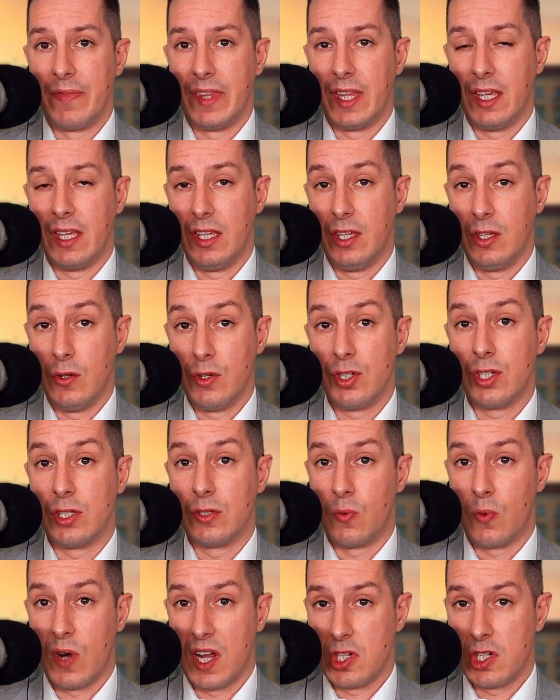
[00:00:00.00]
you
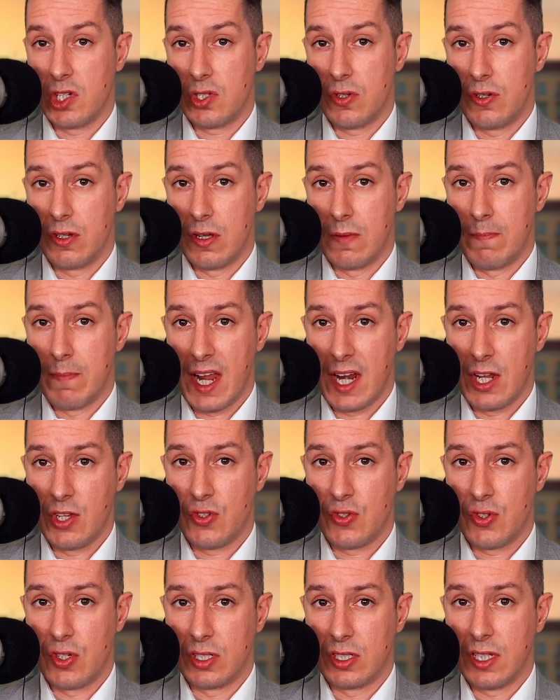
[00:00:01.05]
should register your marriage
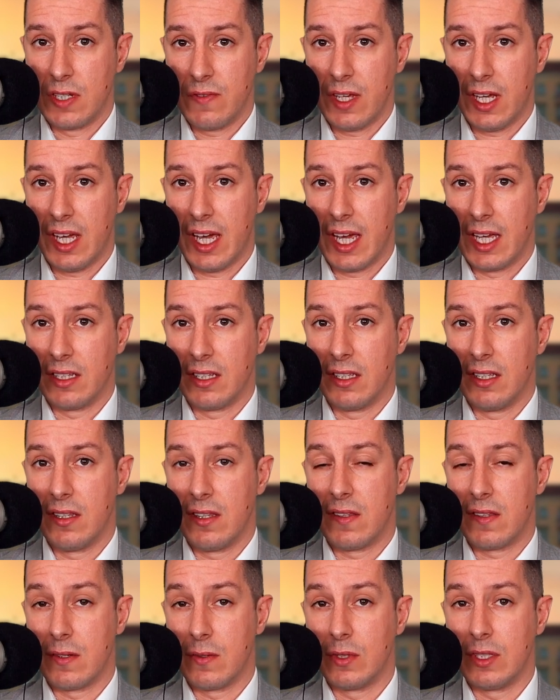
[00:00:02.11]
certificate
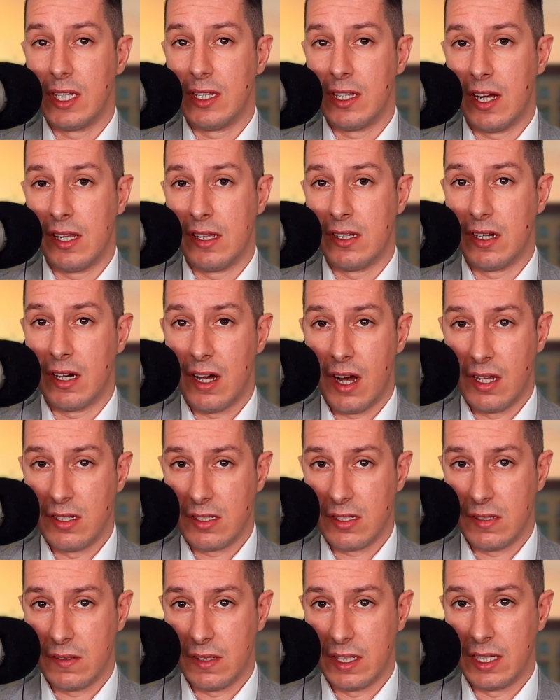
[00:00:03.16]
through the Italian
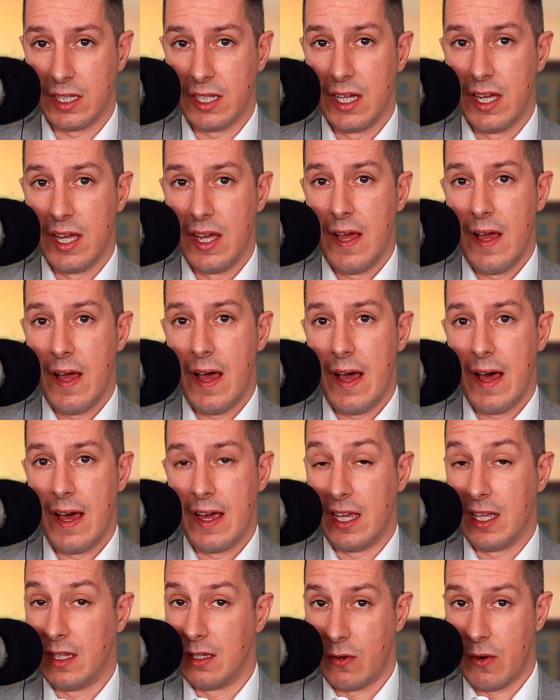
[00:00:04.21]
consulate
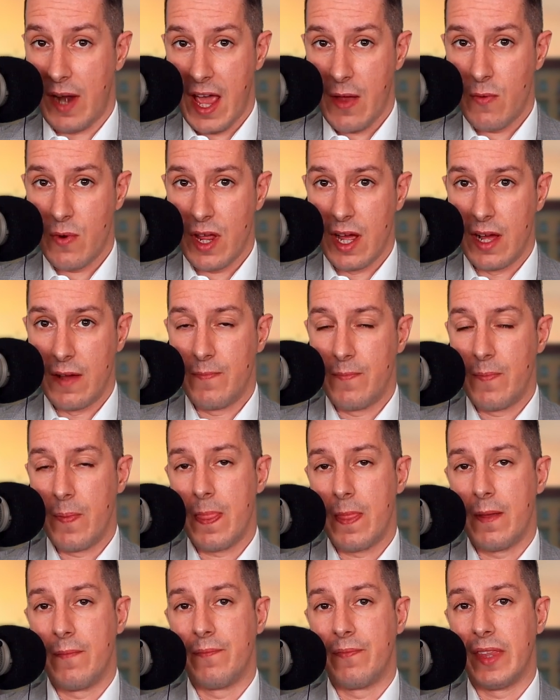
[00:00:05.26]
in your area.
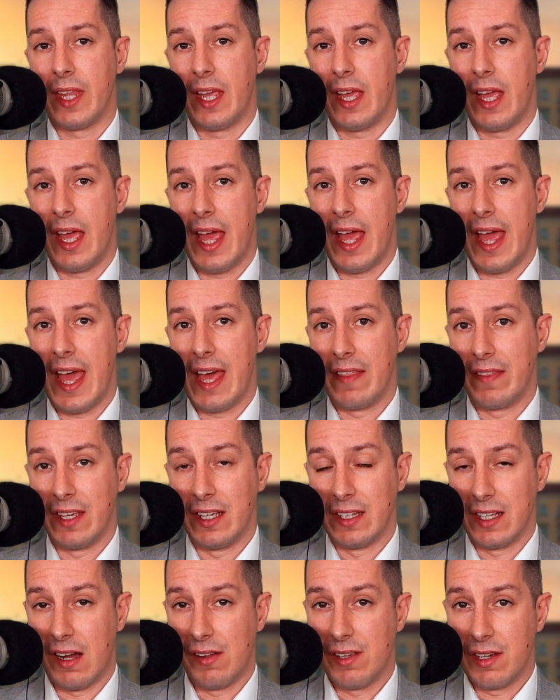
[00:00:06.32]
And the
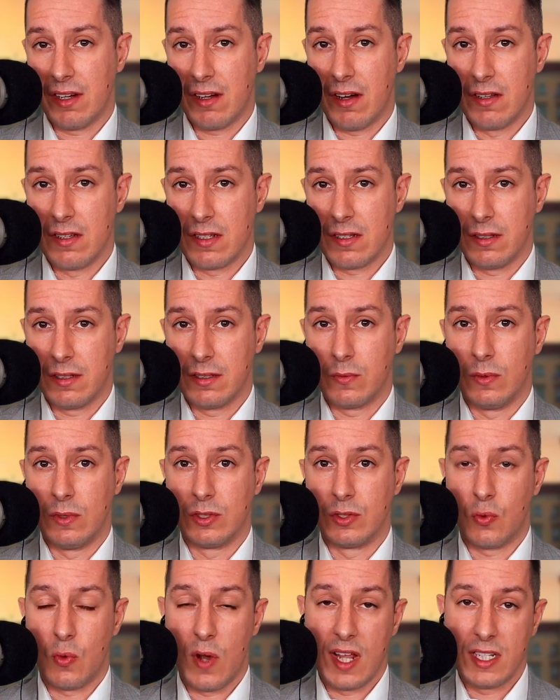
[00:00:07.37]
Italian consulate will
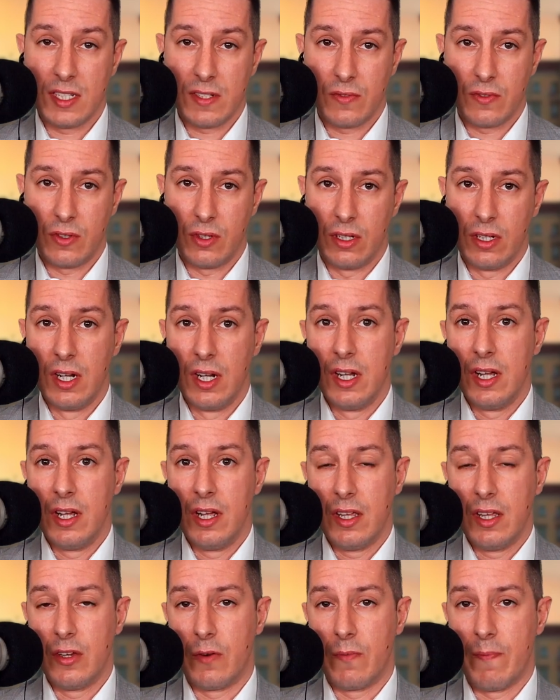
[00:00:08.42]
transfer
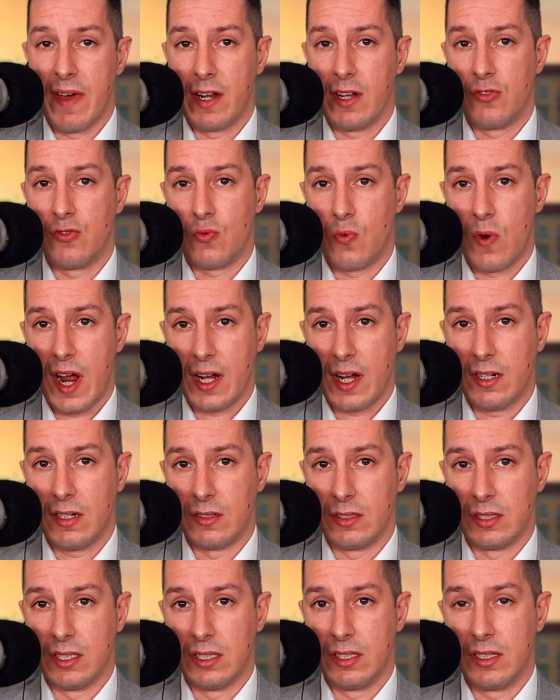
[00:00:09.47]
your marriage
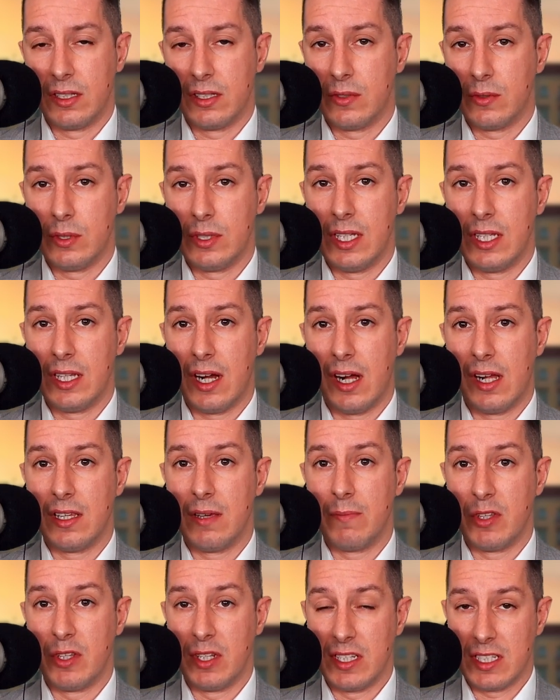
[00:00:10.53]
record to the
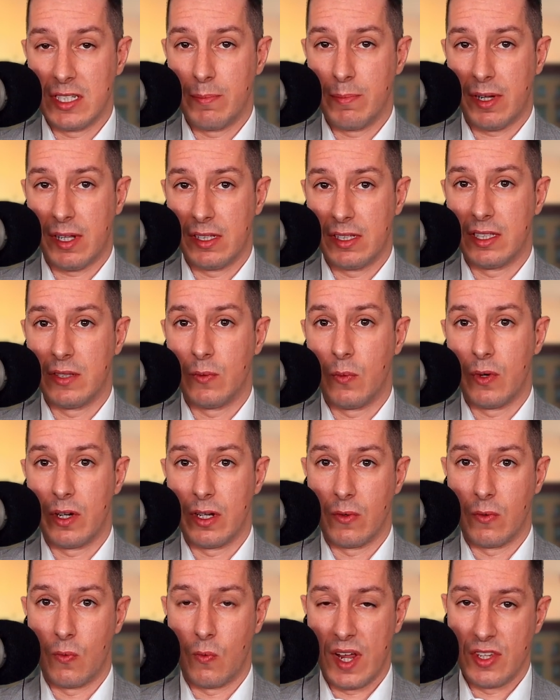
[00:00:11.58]
Italian municipality where
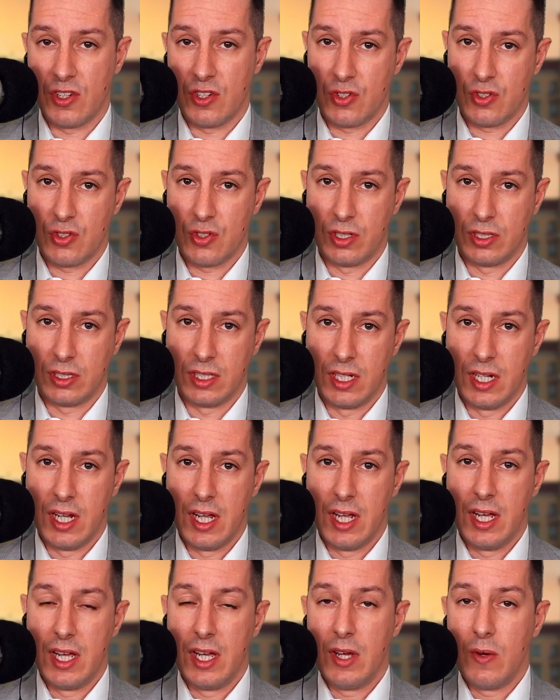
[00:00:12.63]
you're registered
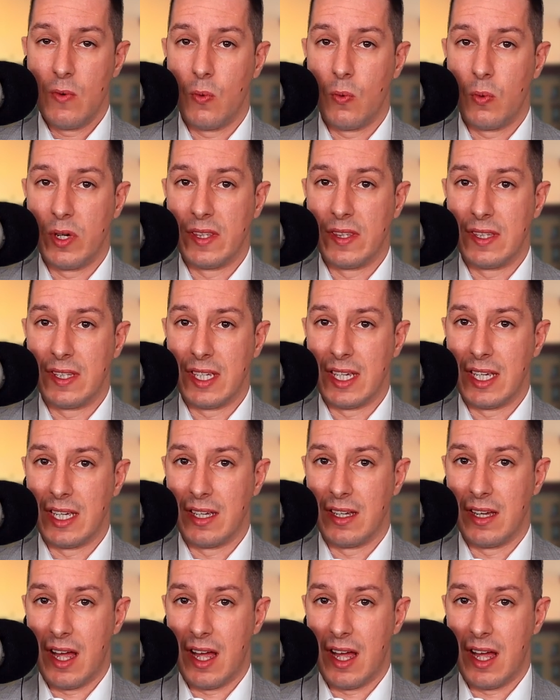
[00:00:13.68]
with the